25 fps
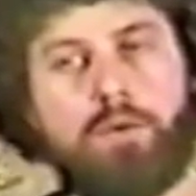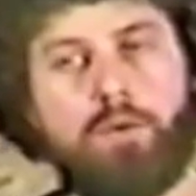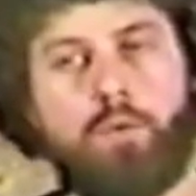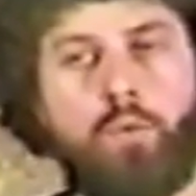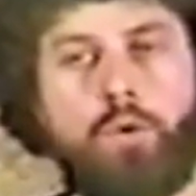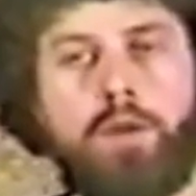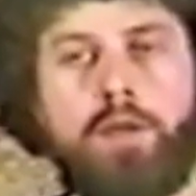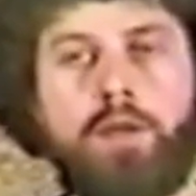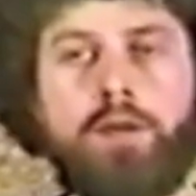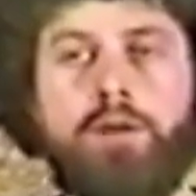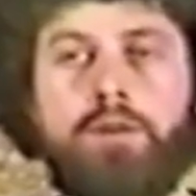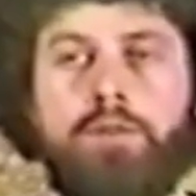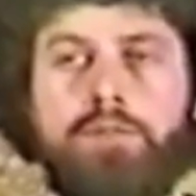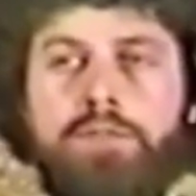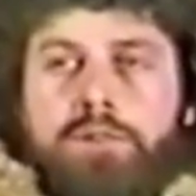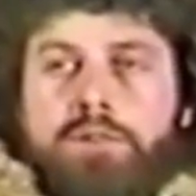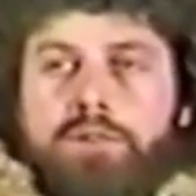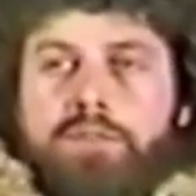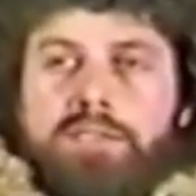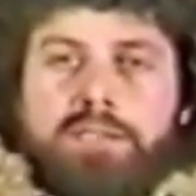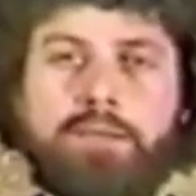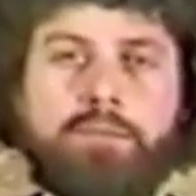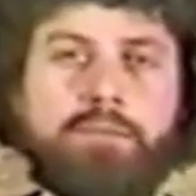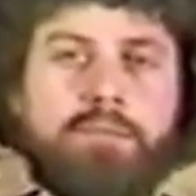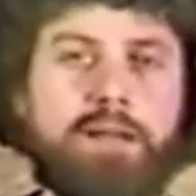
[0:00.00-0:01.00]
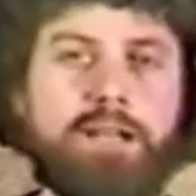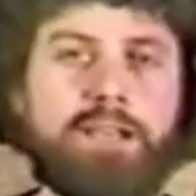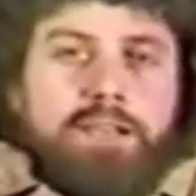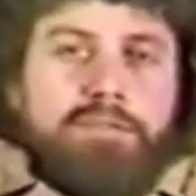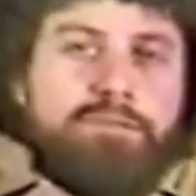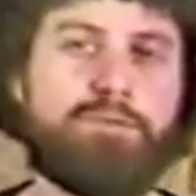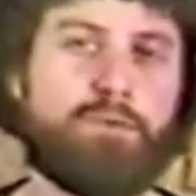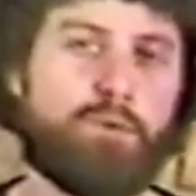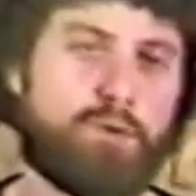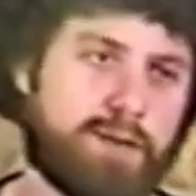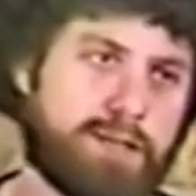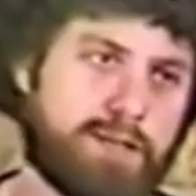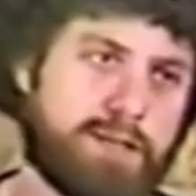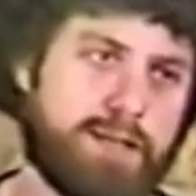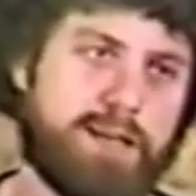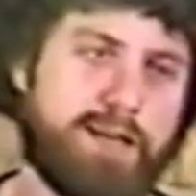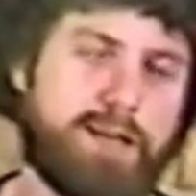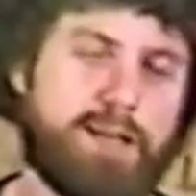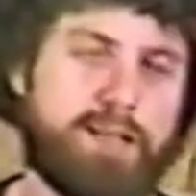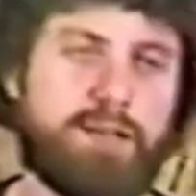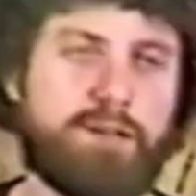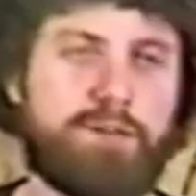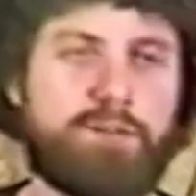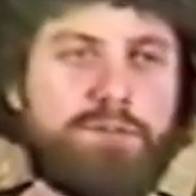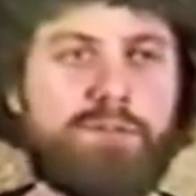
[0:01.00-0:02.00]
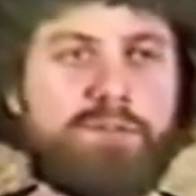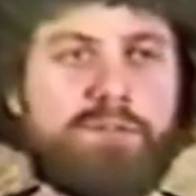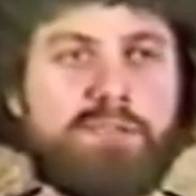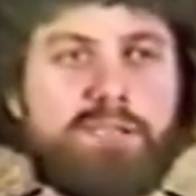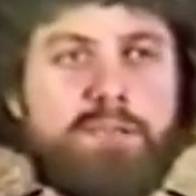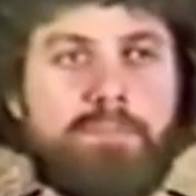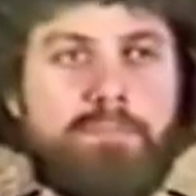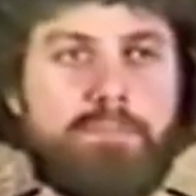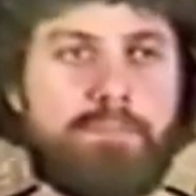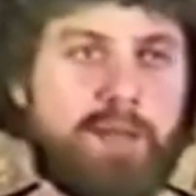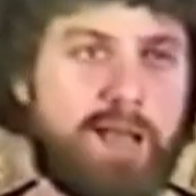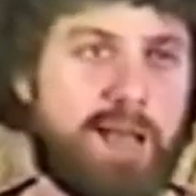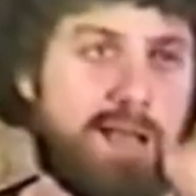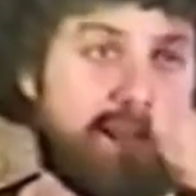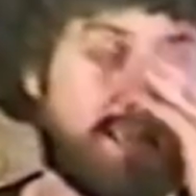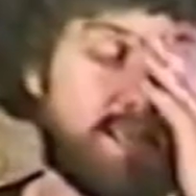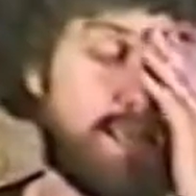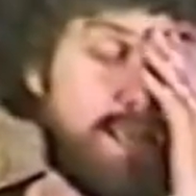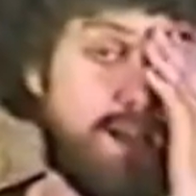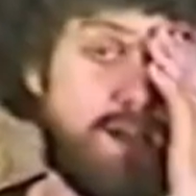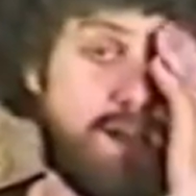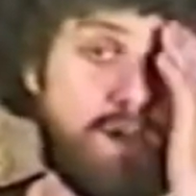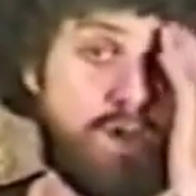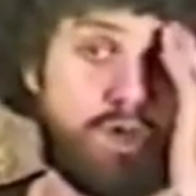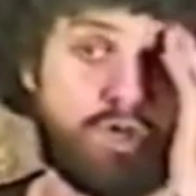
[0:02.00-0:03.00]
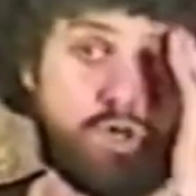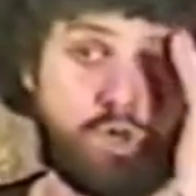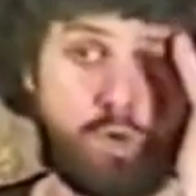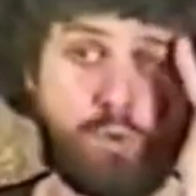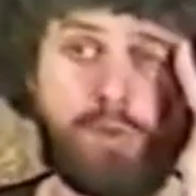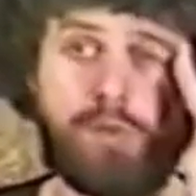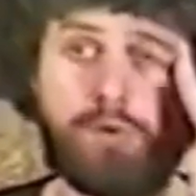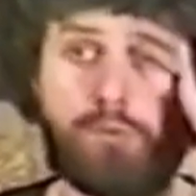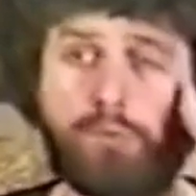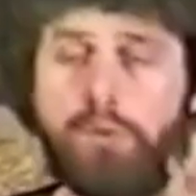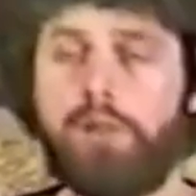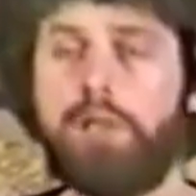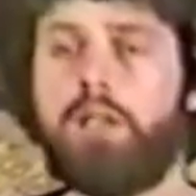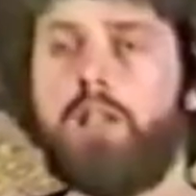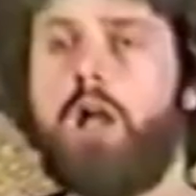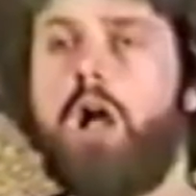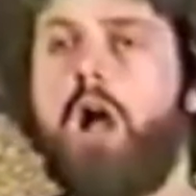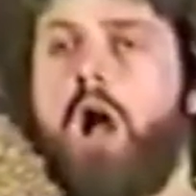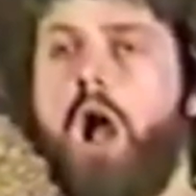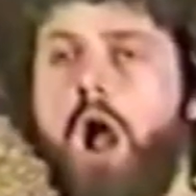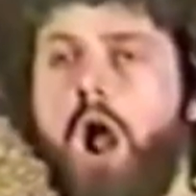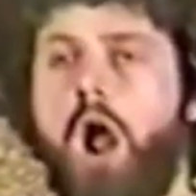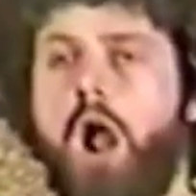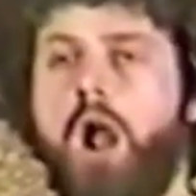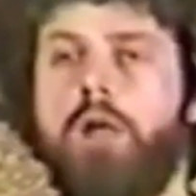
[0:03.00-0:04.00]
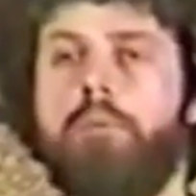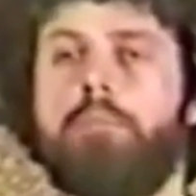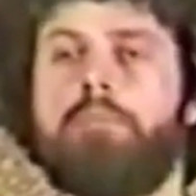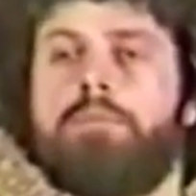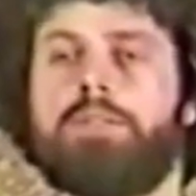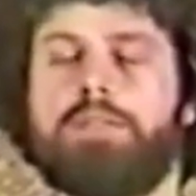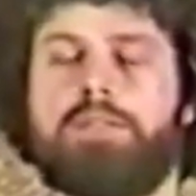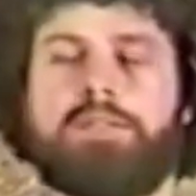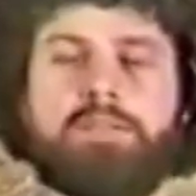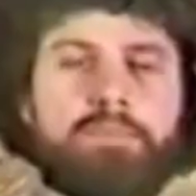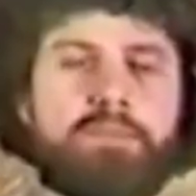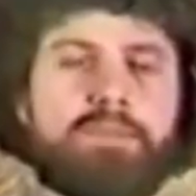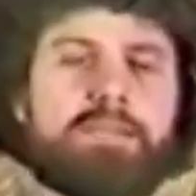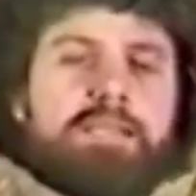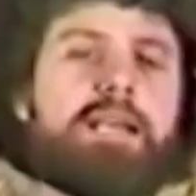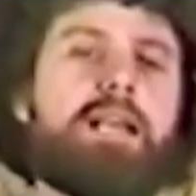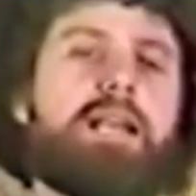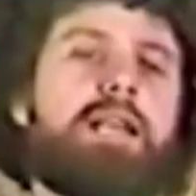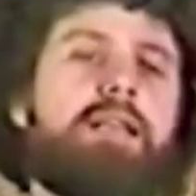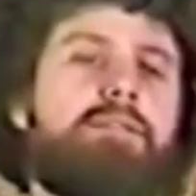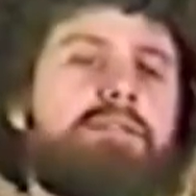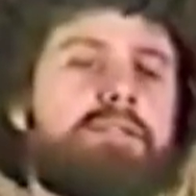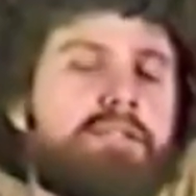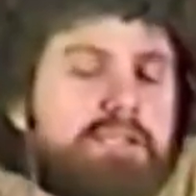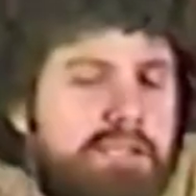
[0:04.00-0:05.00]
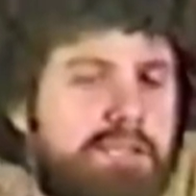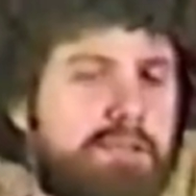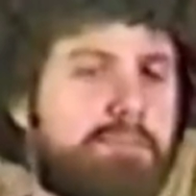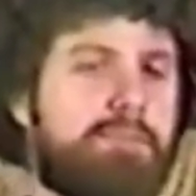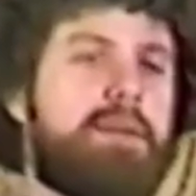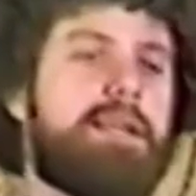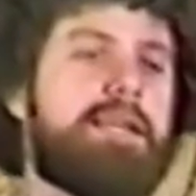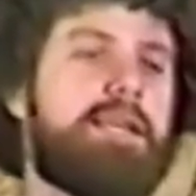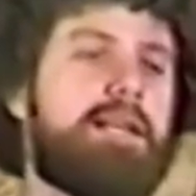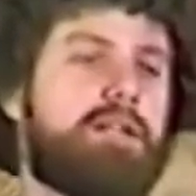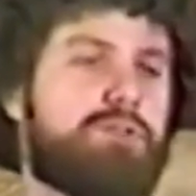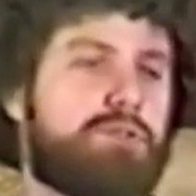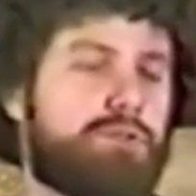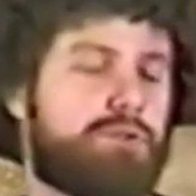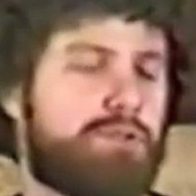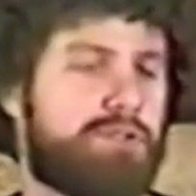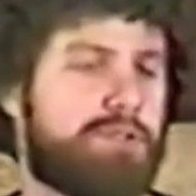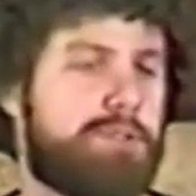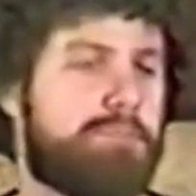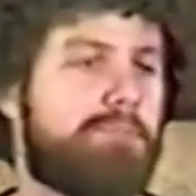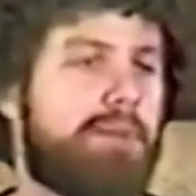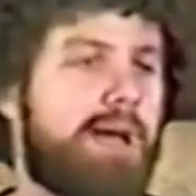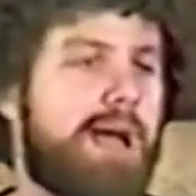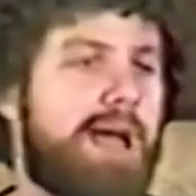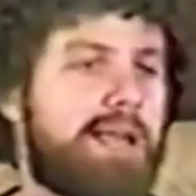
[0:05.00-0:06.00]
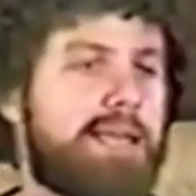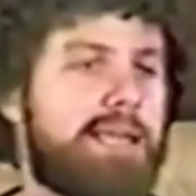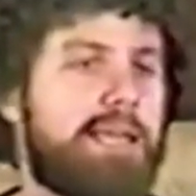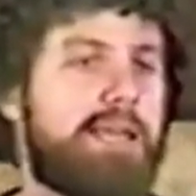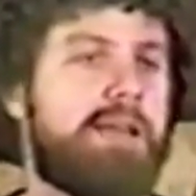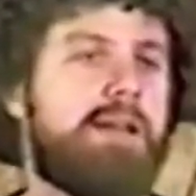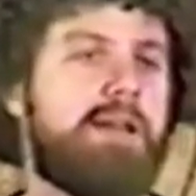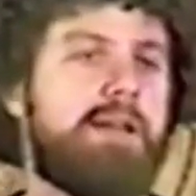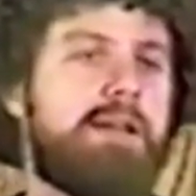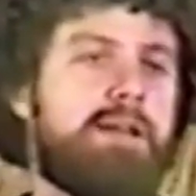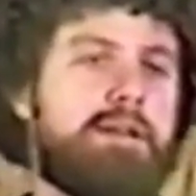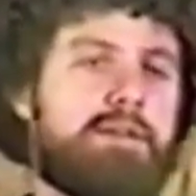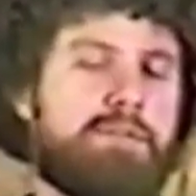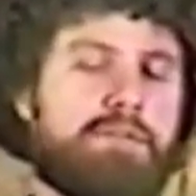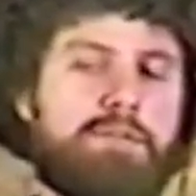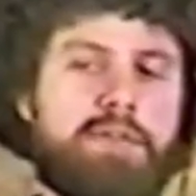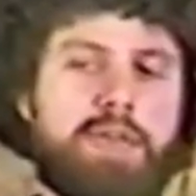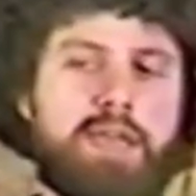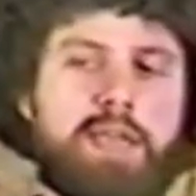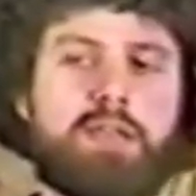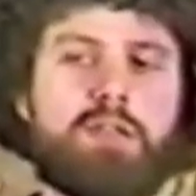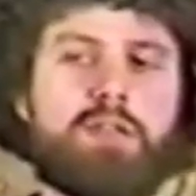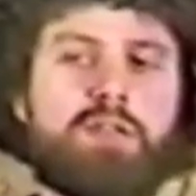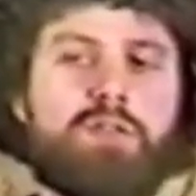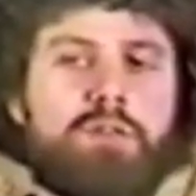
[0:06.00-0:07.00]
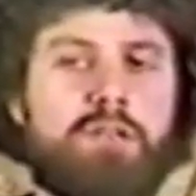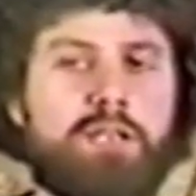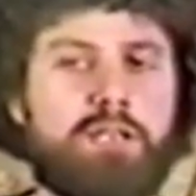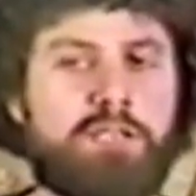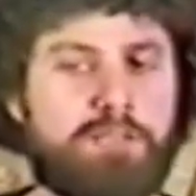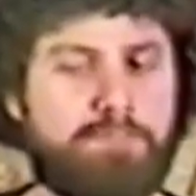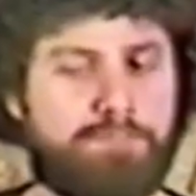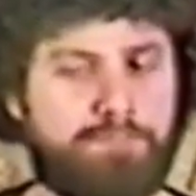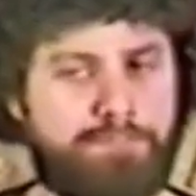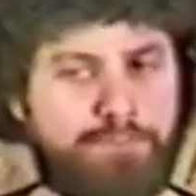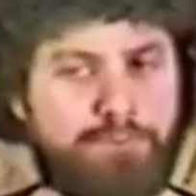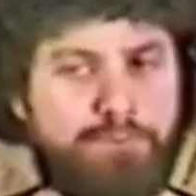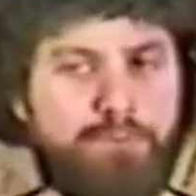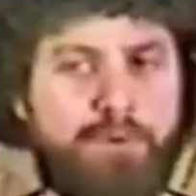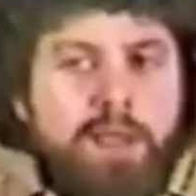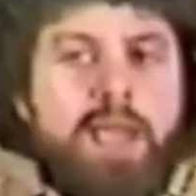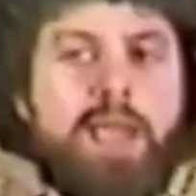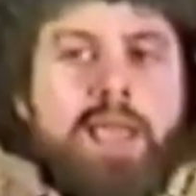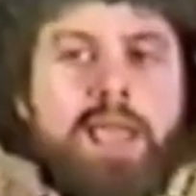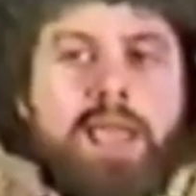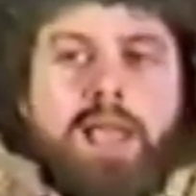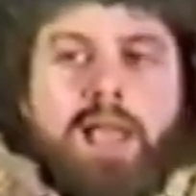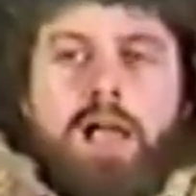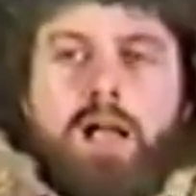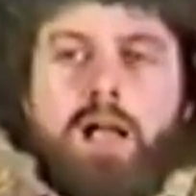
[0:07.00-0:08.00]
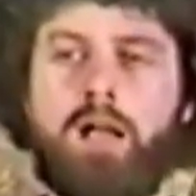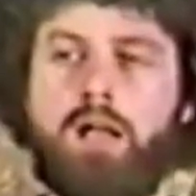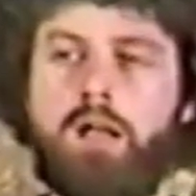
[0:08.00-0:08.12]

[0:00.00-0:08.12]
where there's somebody fornicating or there's somebody doing real harm to themselves, to somebody else, or to the body, then you need to pray,